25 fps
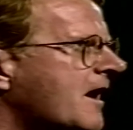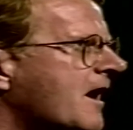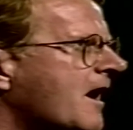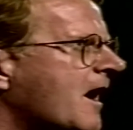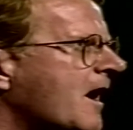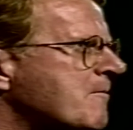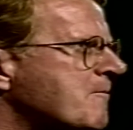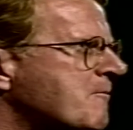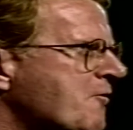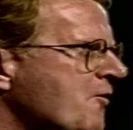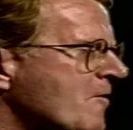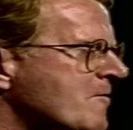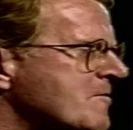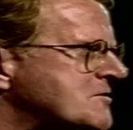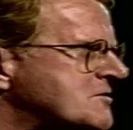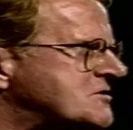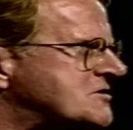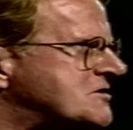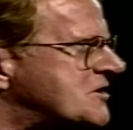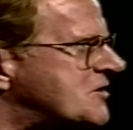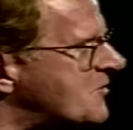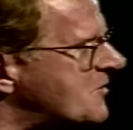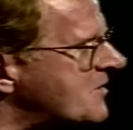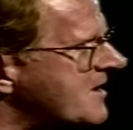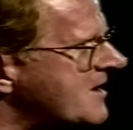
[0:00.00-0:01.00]
I promise
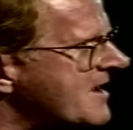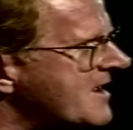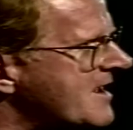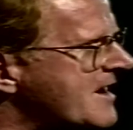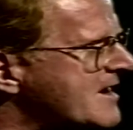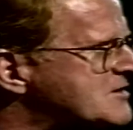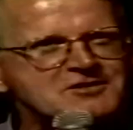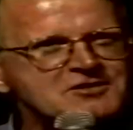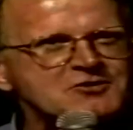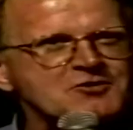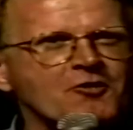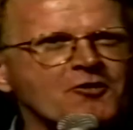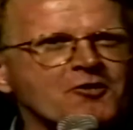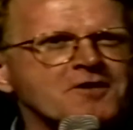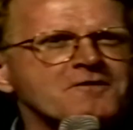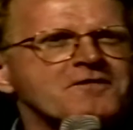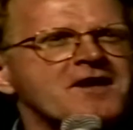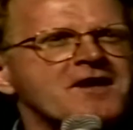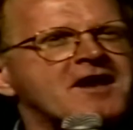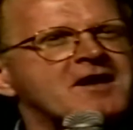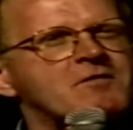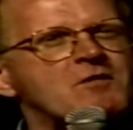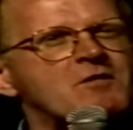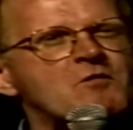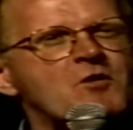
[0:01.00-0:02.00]
you, it's your
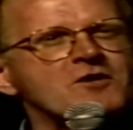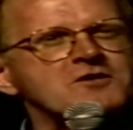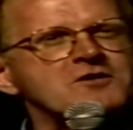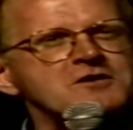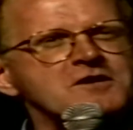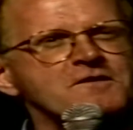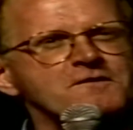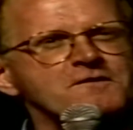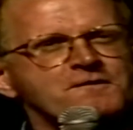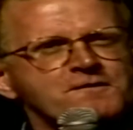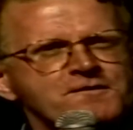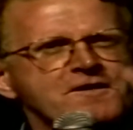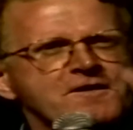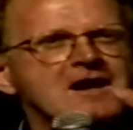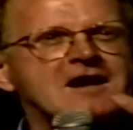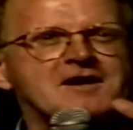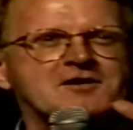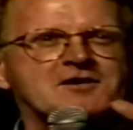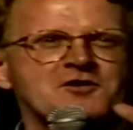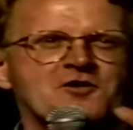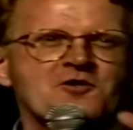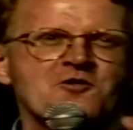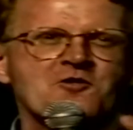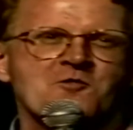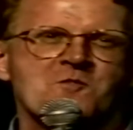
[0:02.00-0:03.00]
event. We want you to feel
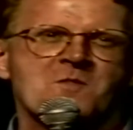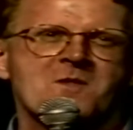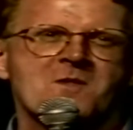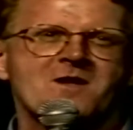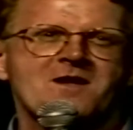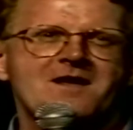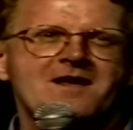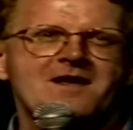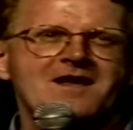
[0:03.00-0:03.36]
at home.